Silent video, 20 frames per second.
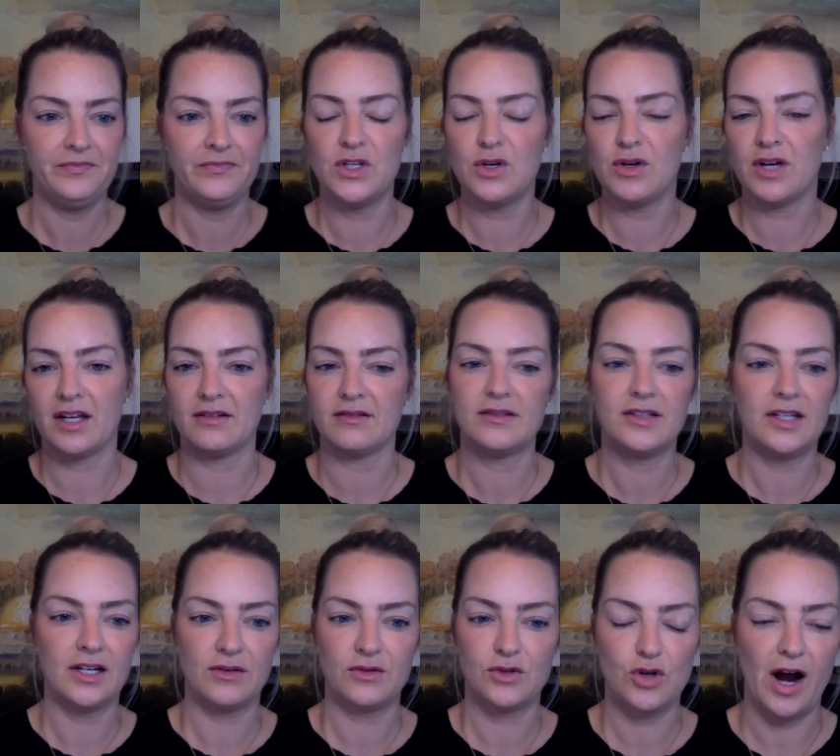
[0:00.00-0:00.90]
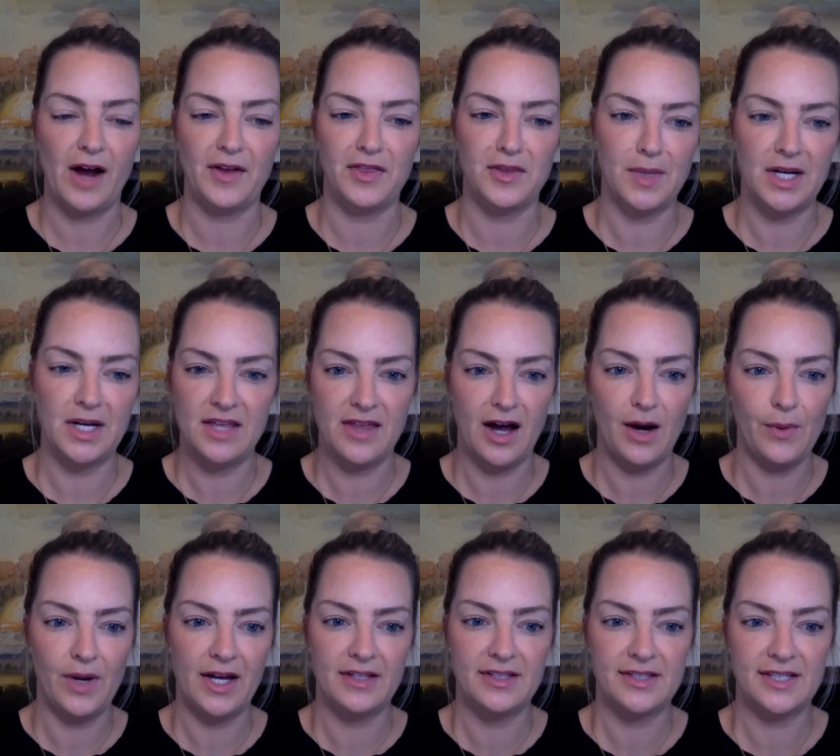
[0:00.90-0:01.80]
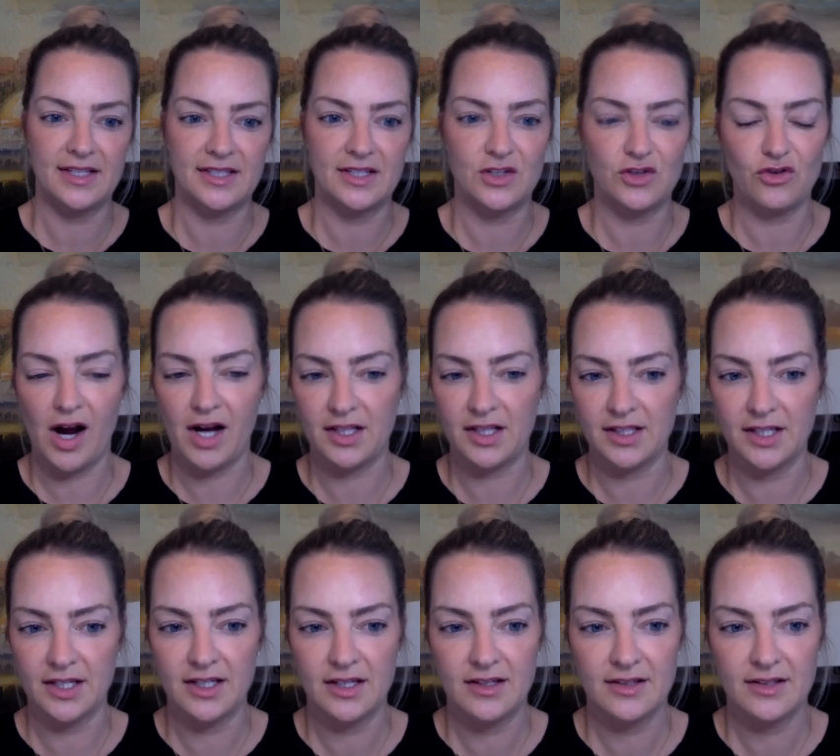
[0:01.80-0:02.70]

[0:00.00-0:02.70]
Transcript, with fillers: You can, you know, track the money that way. It says it directly.